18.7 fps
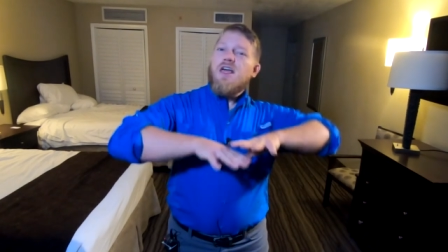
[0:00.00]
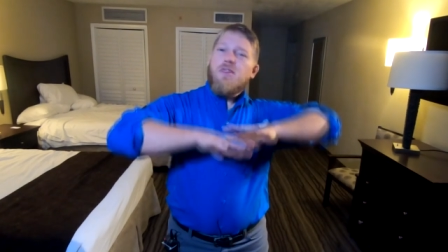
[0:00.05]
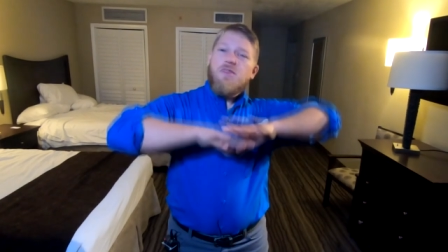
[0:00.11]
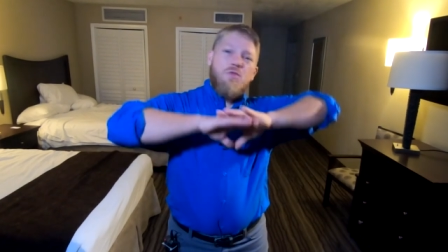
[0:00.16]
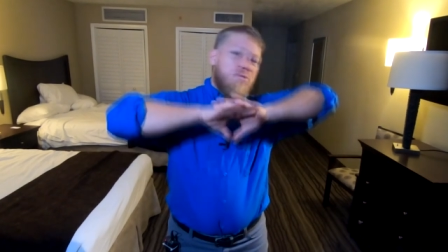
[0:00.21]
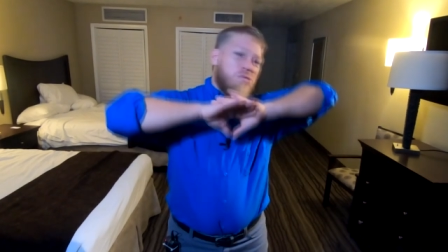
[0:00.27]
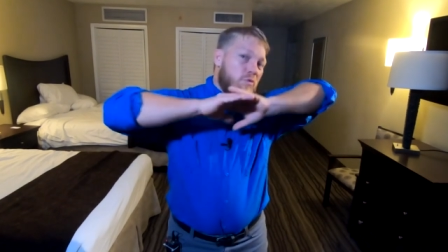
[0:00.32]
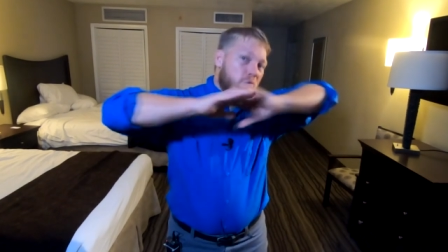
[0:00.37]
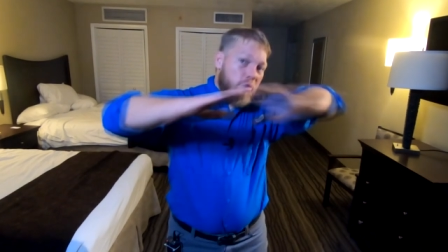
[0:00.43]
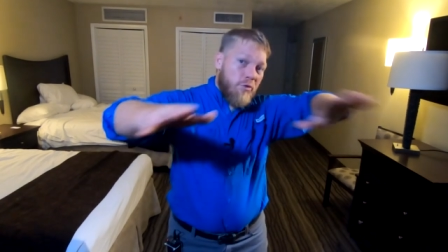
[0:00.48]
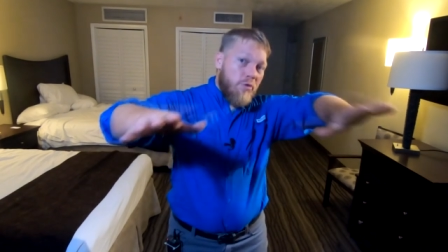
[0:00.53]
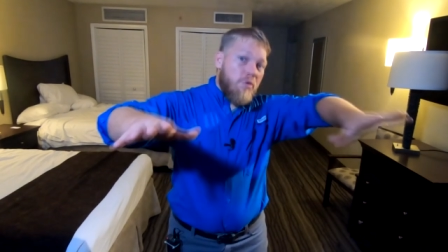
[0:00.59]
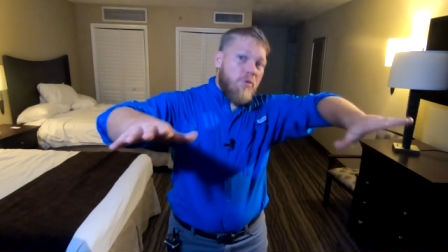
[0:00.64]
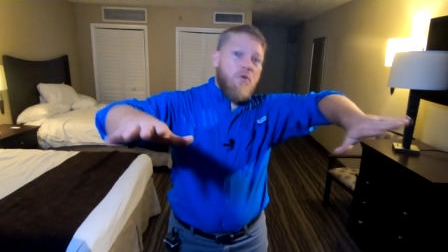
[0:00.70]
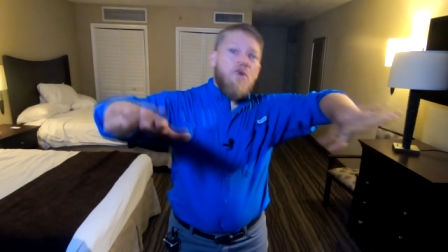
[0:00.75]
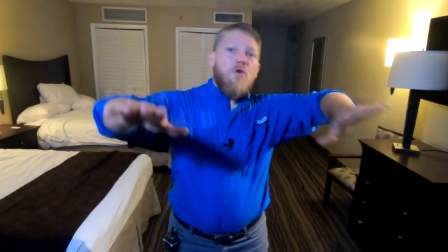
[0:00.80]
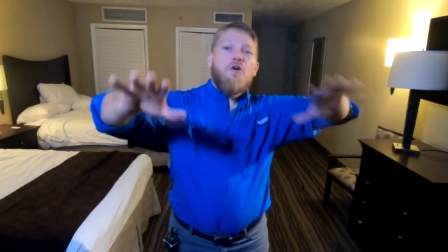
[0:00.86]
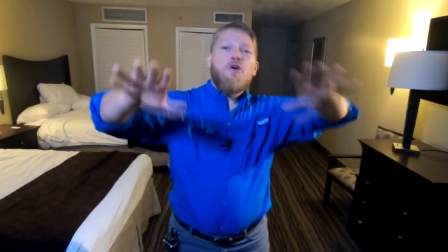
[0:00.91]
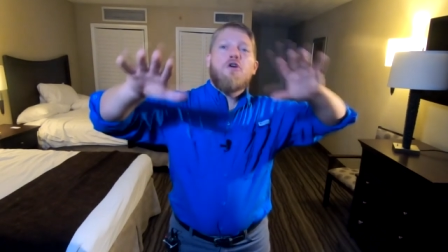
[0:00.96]

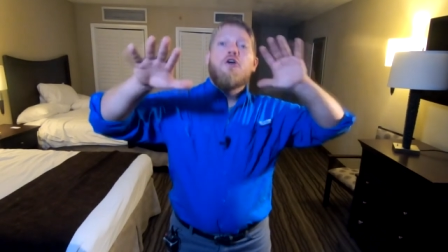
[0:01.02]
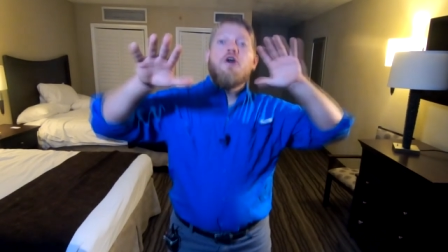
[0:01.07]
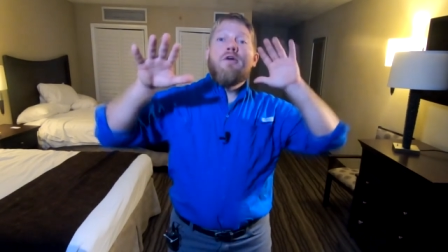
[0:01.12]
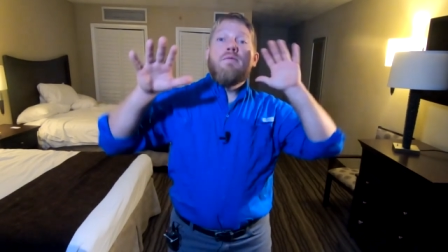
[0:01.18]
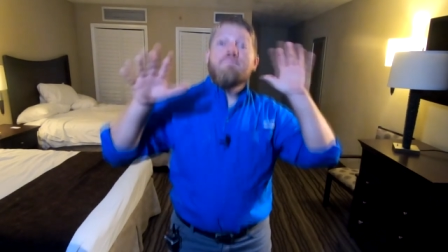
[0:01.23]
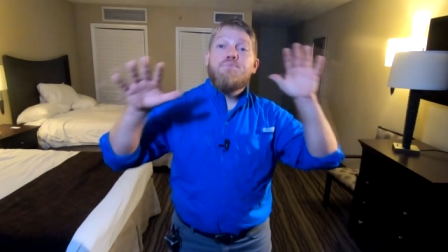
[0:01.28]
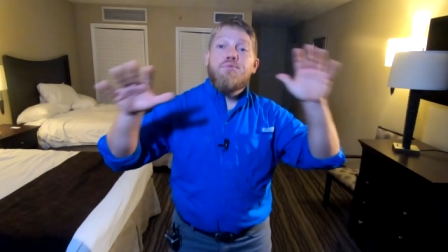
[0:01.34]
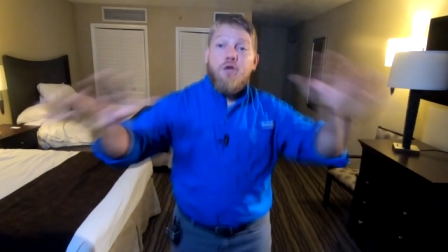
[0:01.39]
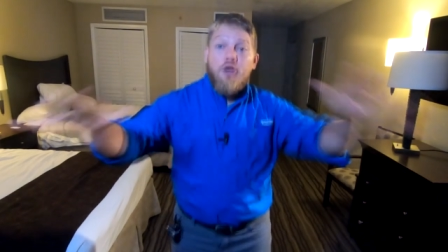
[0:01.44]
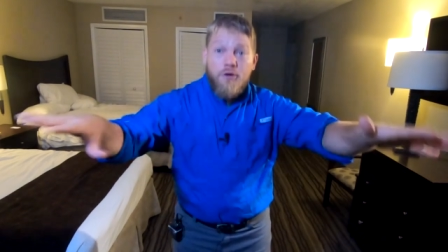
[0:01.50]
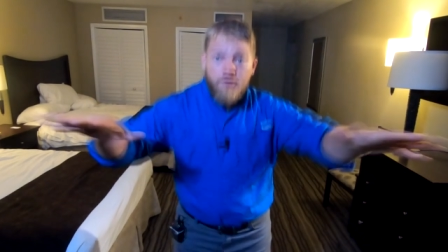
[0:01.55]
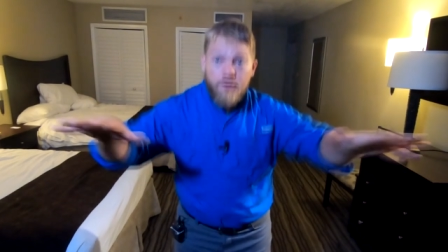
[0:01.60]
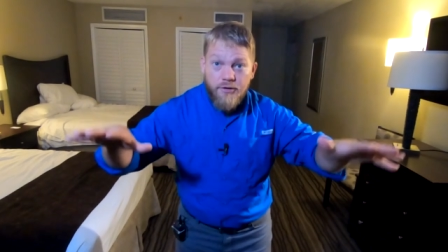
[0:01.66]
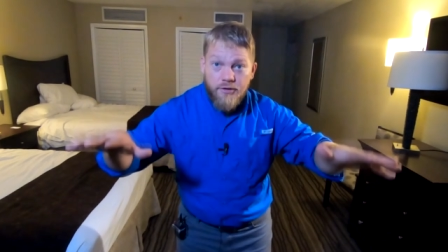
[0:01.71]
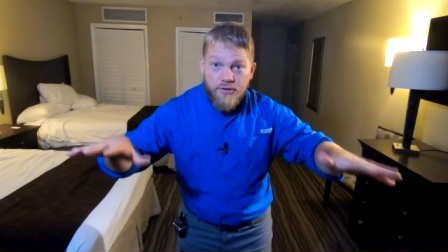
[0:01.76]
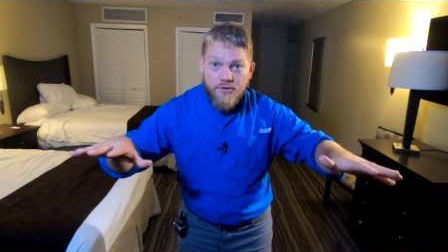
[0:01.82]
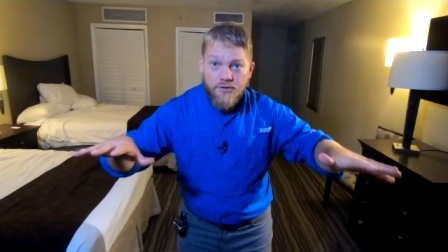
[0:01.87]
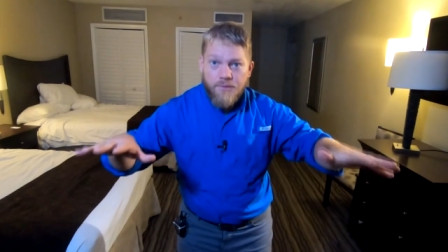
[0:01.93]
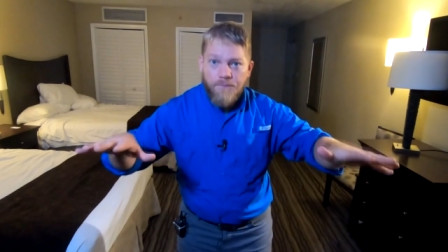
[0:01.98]
through
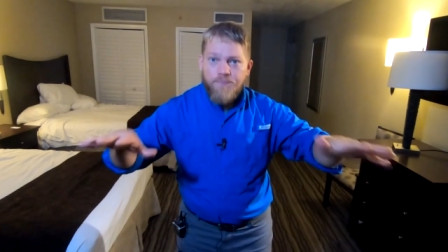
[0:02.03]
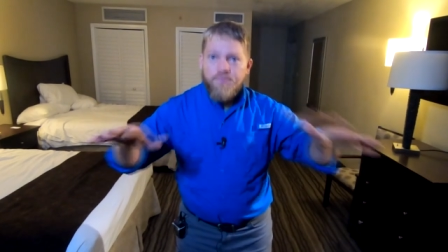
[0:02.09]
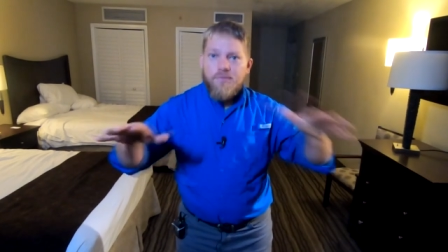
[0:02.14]
computers.